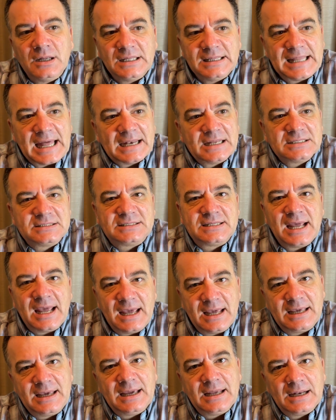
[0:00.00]
that is
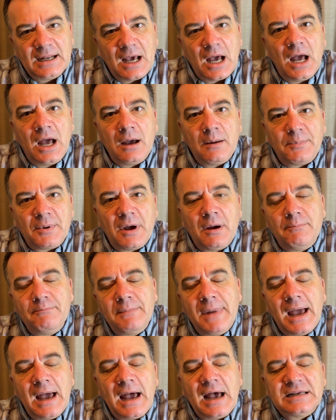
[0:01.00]
taking up a
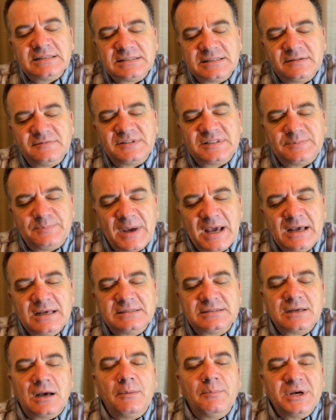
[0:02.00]
massive
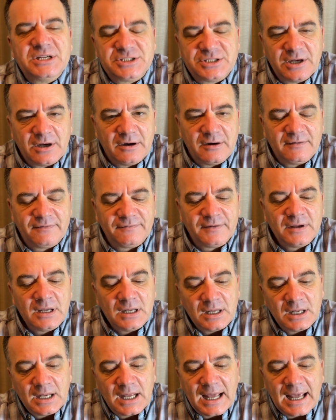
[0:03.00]
space on my shelf,
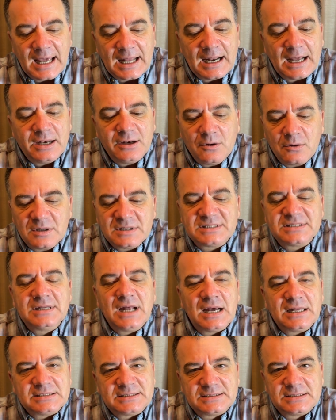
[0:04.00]
and I know it's
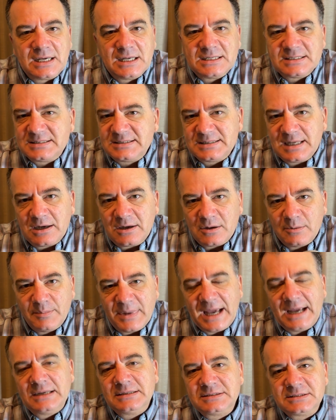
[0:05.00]
not going to sell,
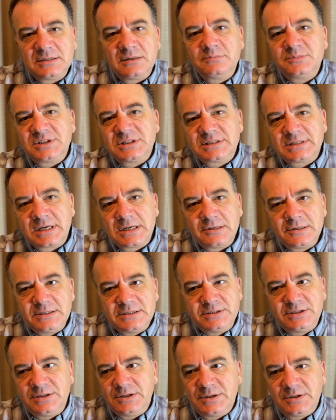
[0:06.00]
man. So I'm just going
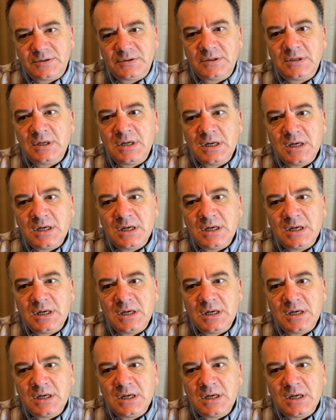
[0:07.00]
to,